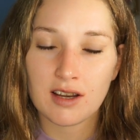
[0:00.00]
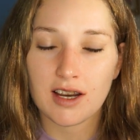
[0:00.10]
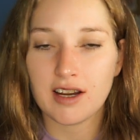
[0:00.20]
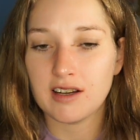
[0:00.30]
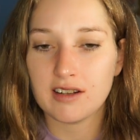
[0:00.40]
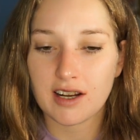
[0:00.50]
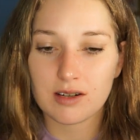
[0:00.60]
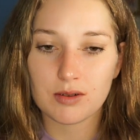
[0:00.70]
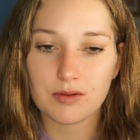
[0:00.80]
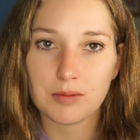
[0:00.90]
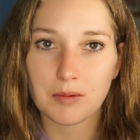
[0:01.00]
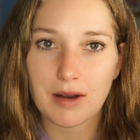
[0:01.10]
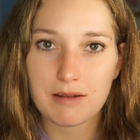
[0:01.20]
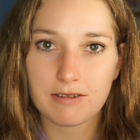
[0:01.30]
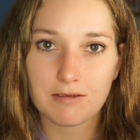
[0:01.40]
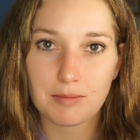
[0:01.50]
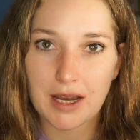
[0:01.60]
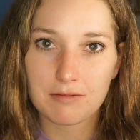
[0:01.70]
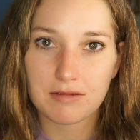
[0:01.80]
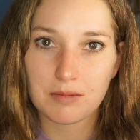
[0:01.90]
hey, that quadruple
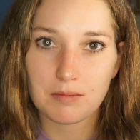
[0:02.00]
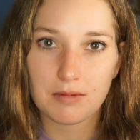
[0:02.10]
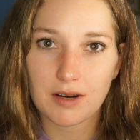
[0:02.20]
backflip,